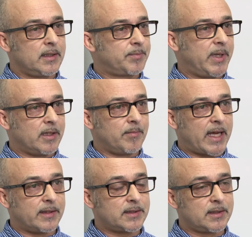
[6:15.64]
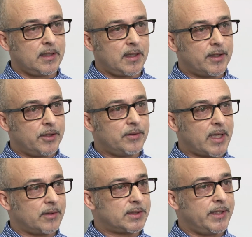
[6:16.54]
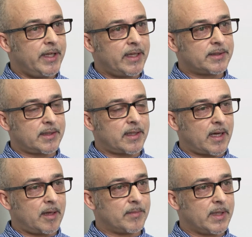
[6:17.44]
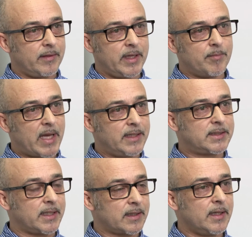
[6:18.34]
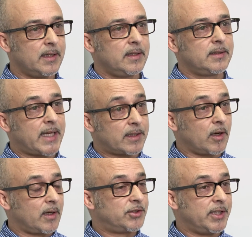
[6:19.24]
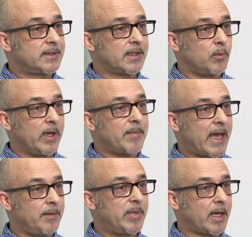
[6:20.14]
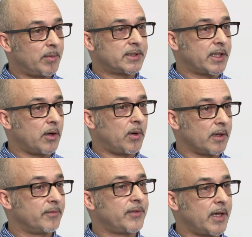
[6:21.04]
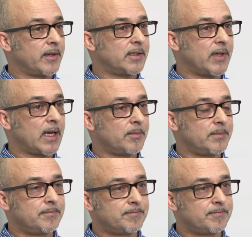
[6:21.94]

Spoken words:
has been immense. And who knows, in years to come, the amazing technologies that we may be able to go on and further develop.